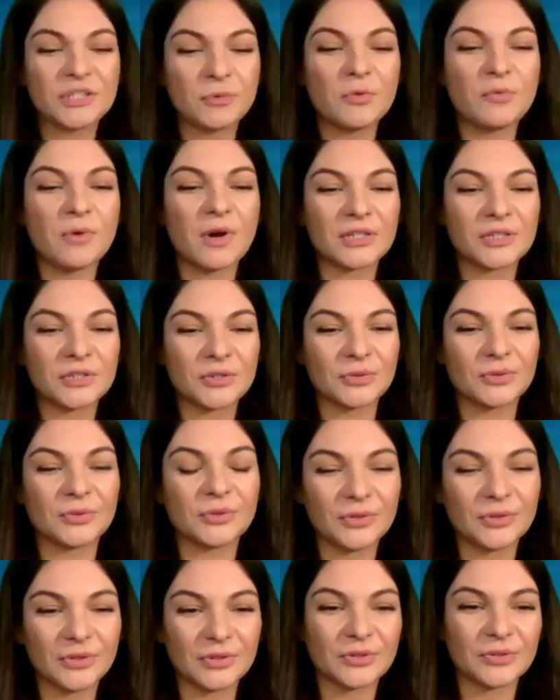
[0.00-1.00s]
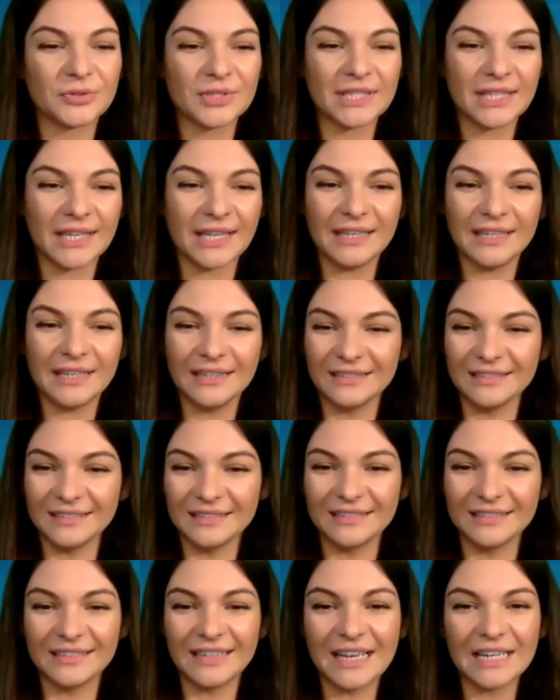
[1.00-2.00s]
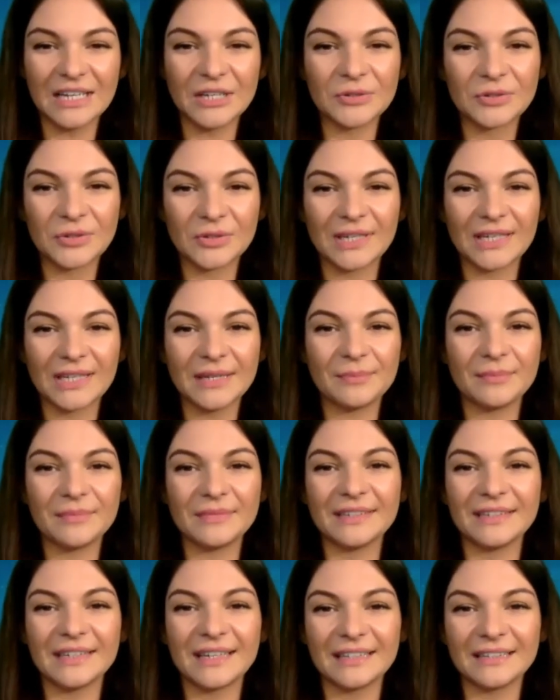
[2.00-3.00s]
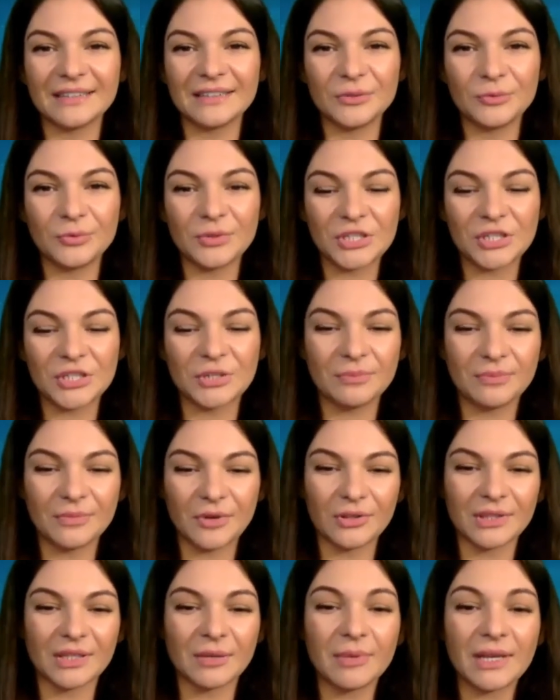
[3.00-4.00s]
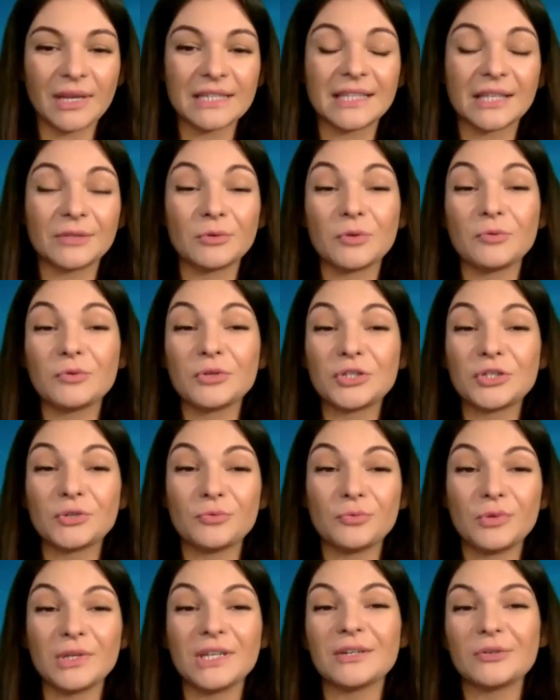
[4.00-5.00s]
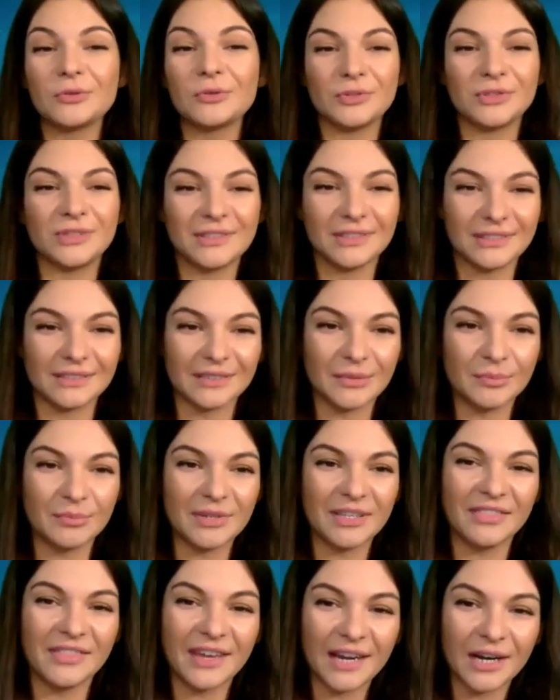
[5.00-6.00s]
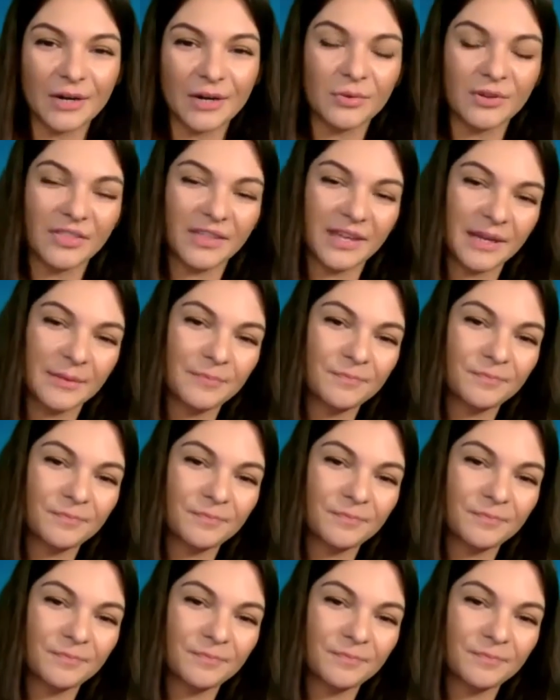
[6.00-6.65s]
want to say hello to him and wish him all the best, and we wish we could be there with him.